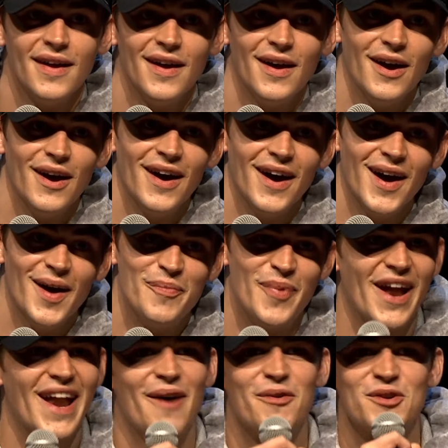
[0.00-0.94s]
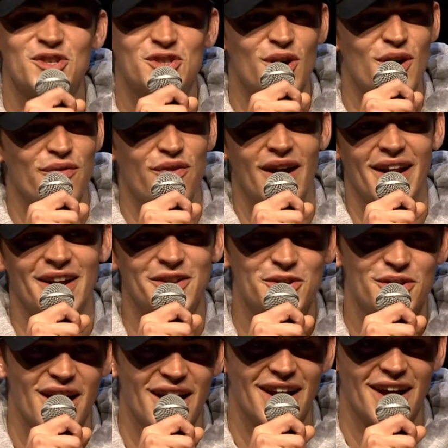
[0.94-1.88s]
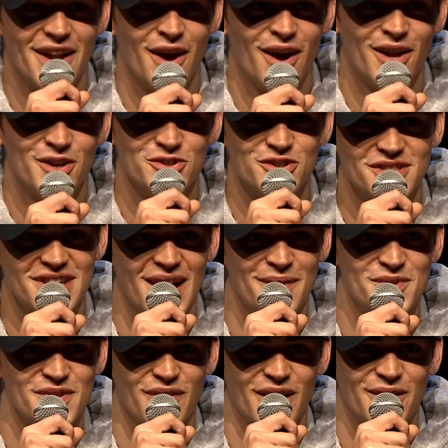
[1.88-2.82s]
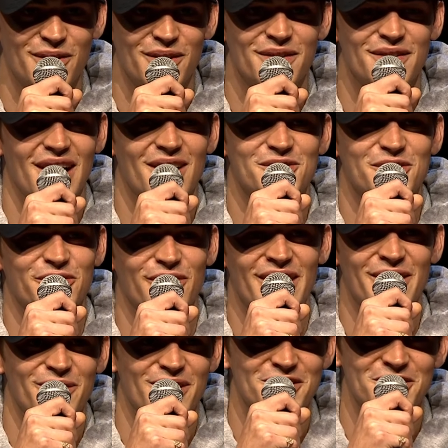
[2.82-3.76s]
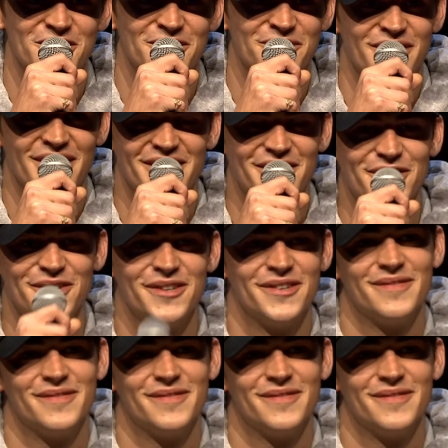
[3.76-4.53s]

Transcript: But that was so fun. I'd do that again 100 times if I could. That was a great question. Thank you.